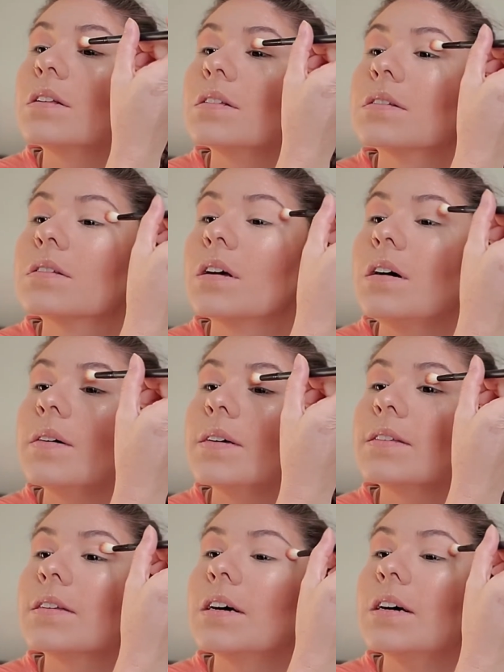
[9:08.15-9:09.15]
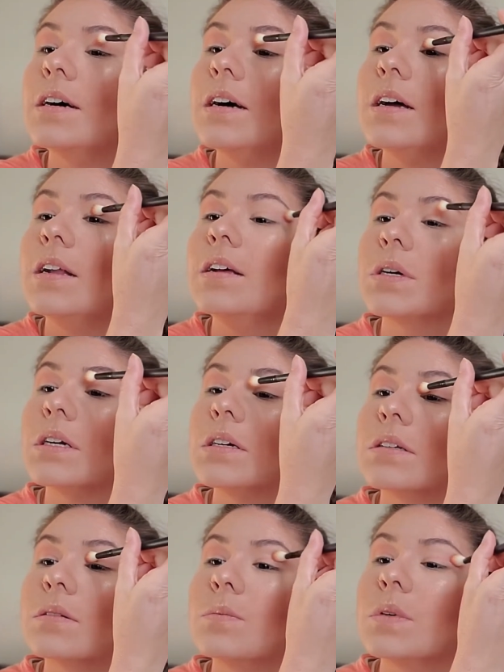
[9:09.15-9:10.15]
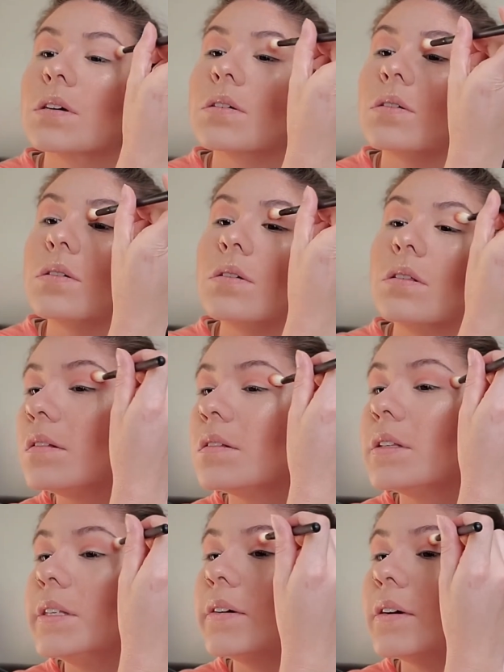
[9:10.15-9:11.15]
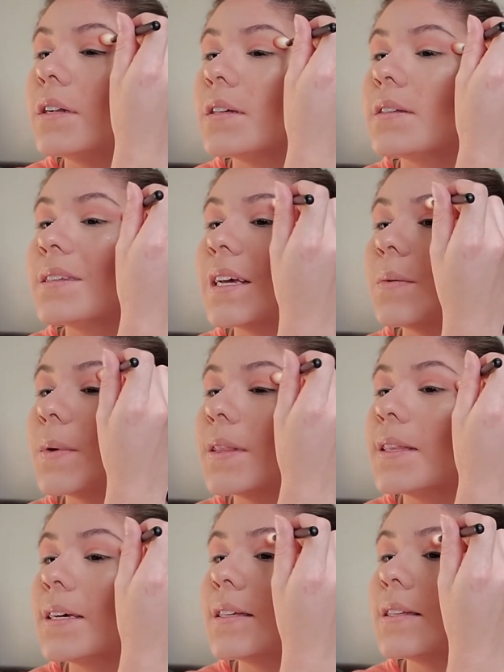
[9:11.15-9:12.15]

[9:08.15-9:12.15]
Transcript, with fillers: It's always good. Pretty smooth. I'm doing the same with this